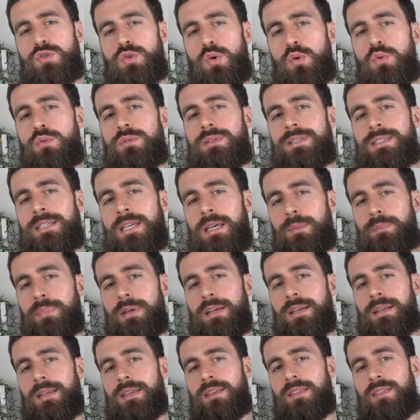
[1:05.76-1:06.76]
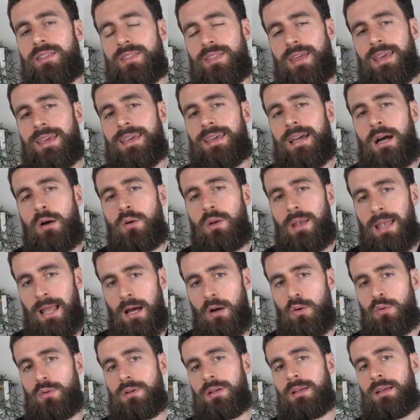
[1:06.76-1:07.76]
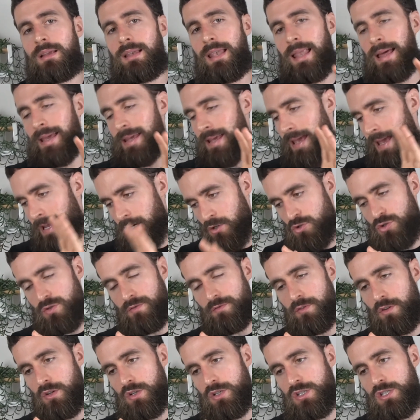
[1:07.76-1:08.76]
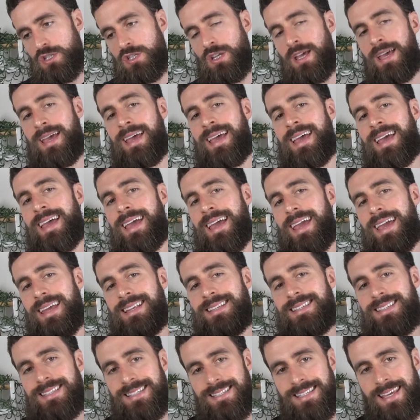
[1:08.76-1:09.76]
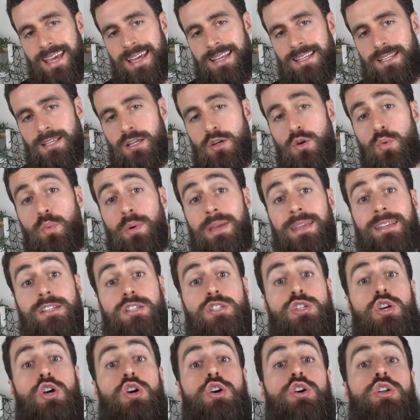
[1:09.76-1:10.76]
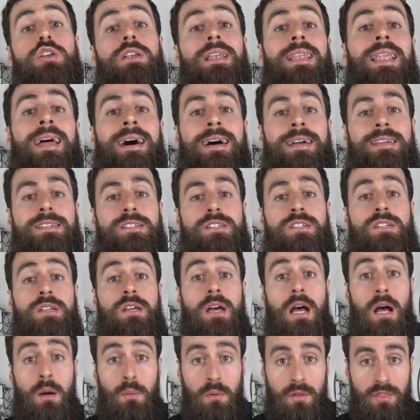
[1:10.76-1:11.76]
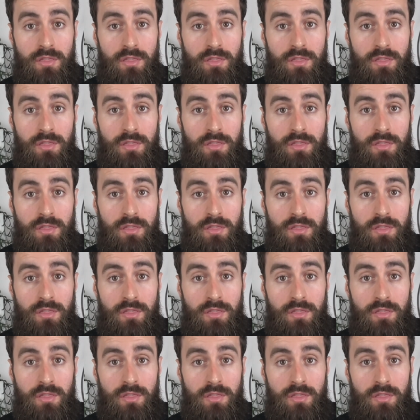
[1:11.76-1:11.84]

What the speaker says: don't typically think out loud like extroverts. Instead, we internalize our